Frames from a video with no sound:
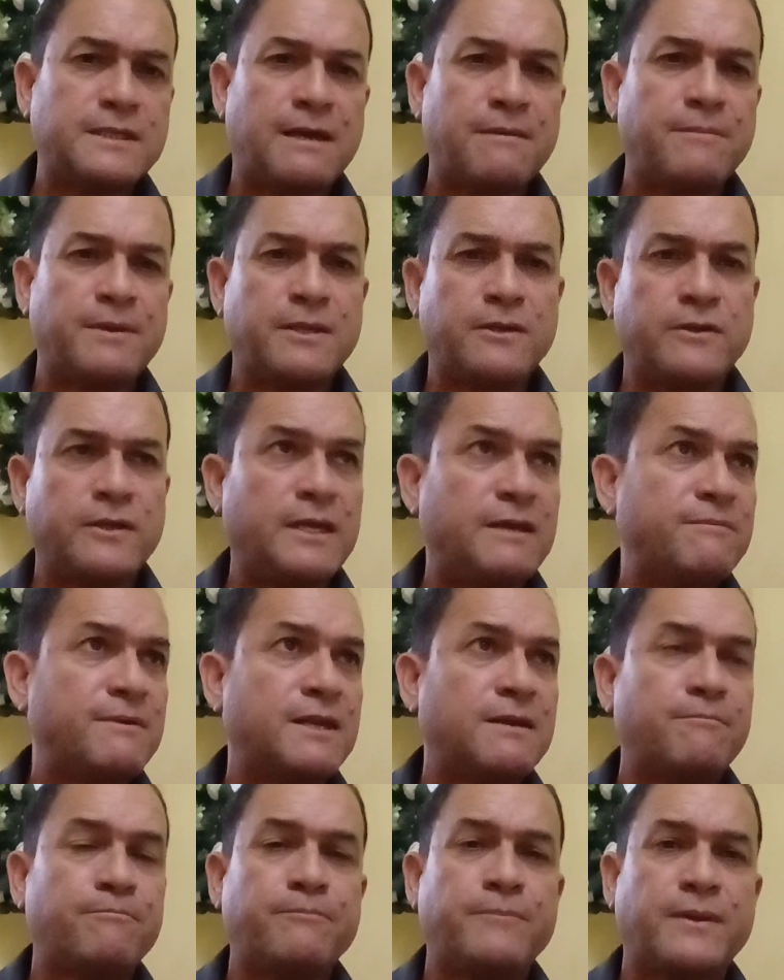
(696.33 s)
I mean,
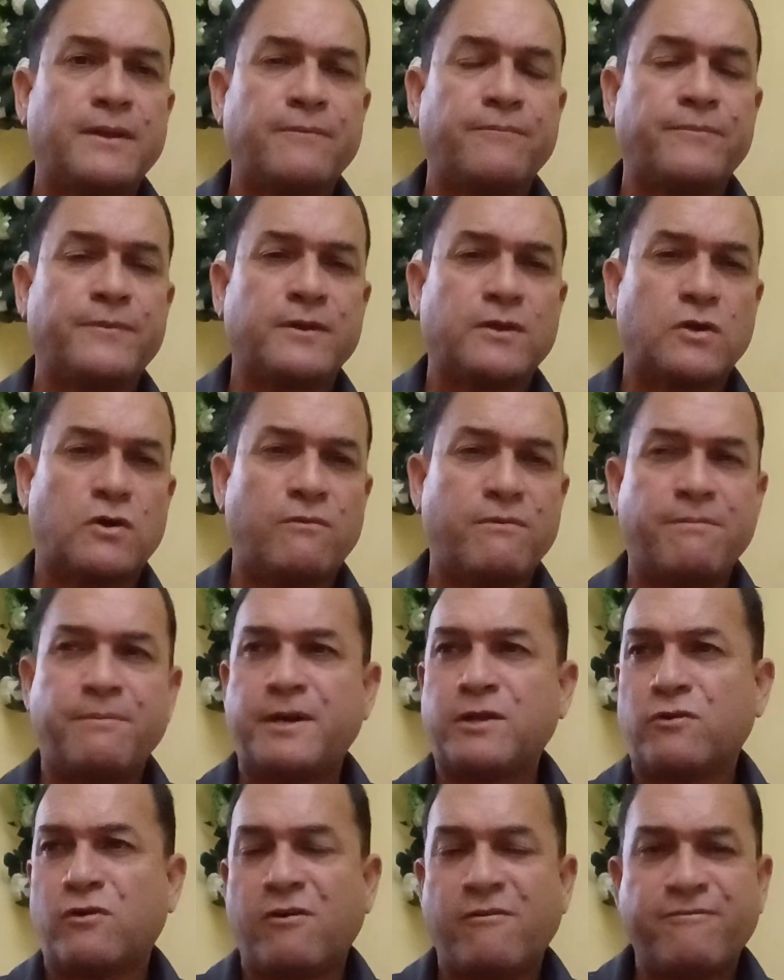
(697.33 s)
even in
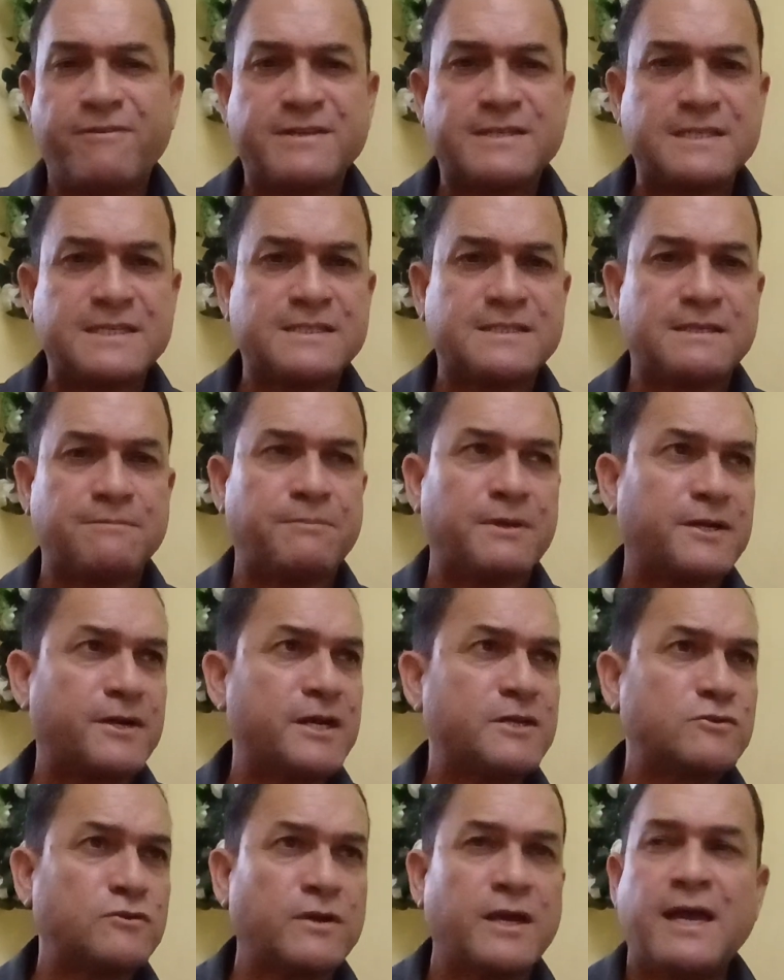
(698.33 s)
government offices,
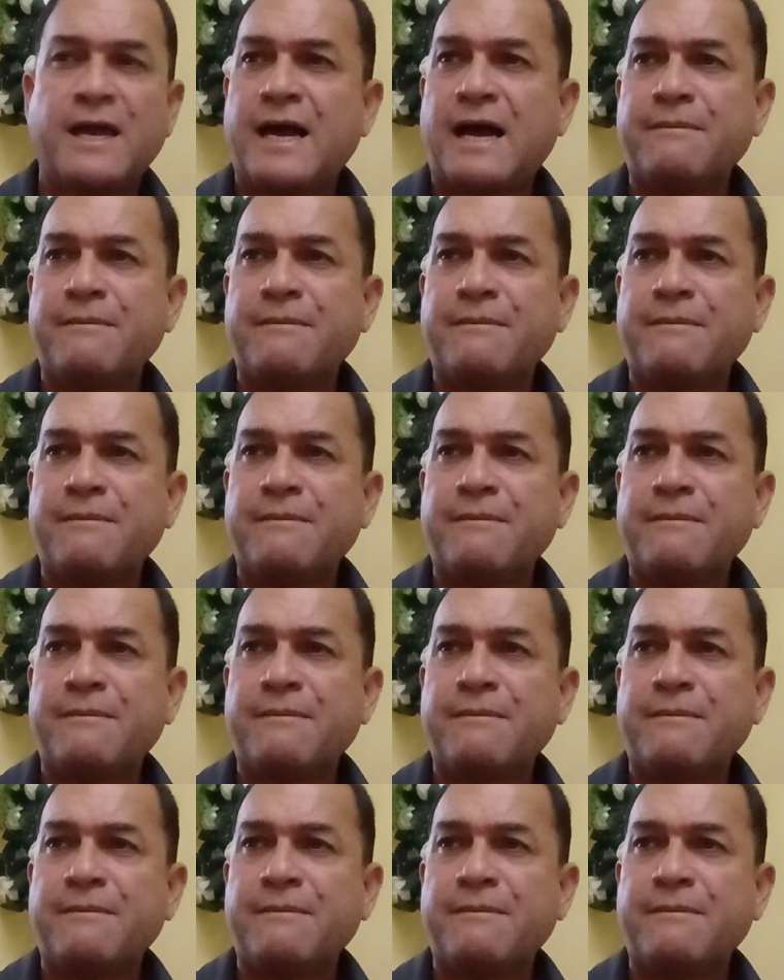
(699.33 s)
immigration.